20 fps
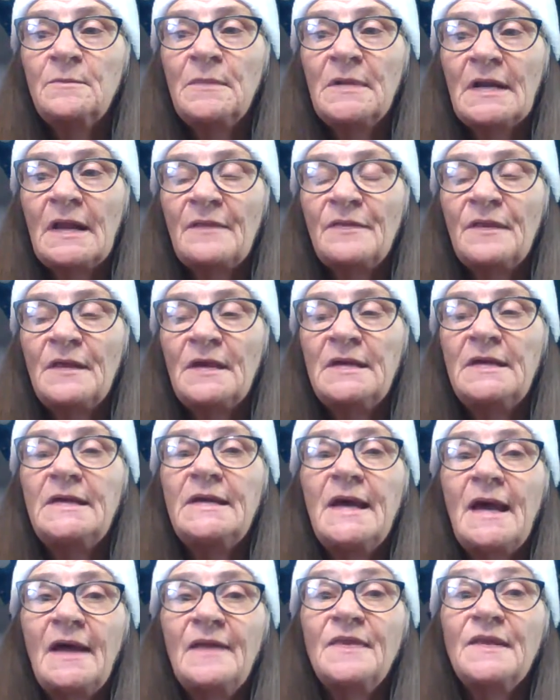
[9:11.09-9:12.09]
But I think he
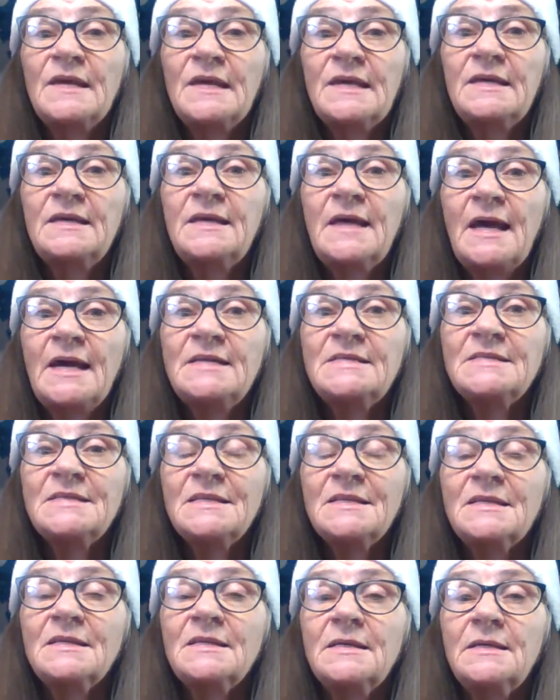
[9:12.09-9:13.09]
had the case
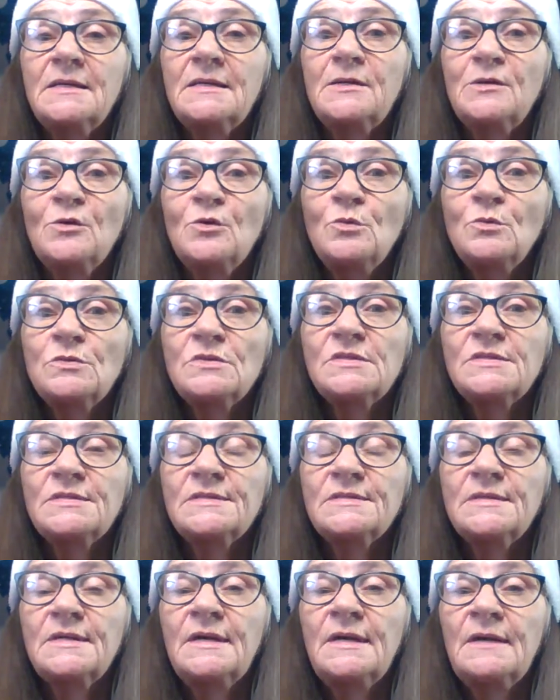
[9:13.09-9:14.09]
of the
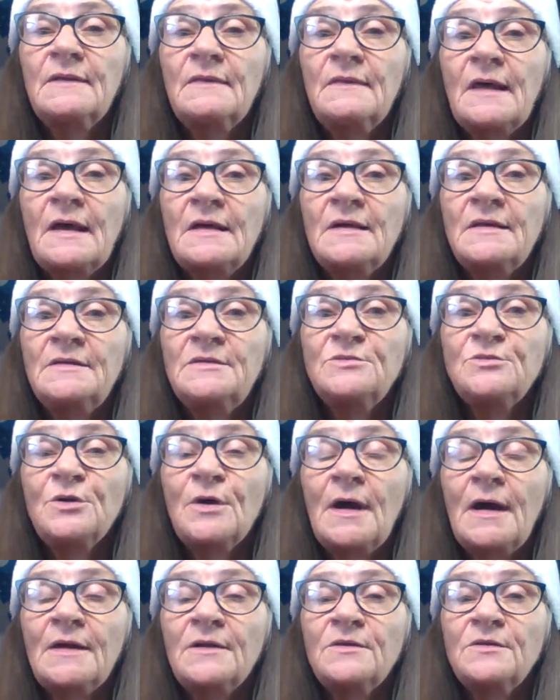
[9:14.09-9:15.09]
guilts and that he
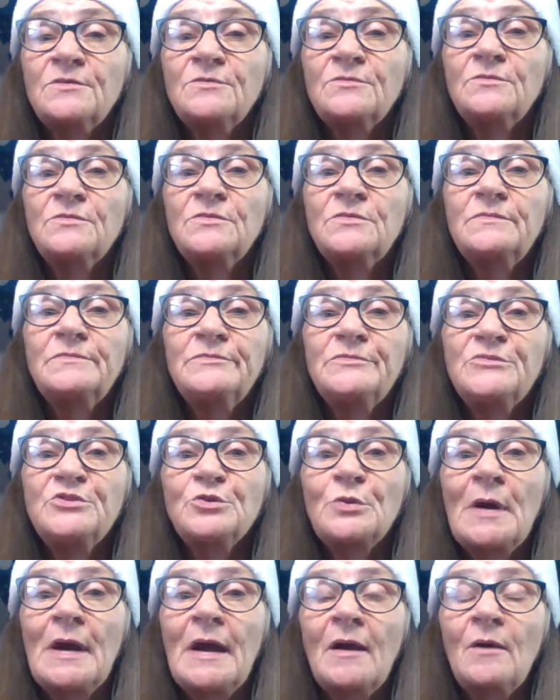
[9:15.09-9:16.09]
tried to
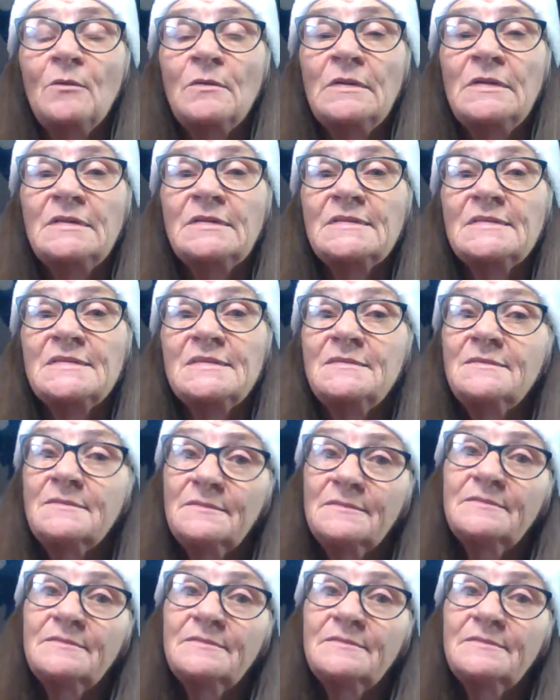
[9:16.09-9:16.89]
drown his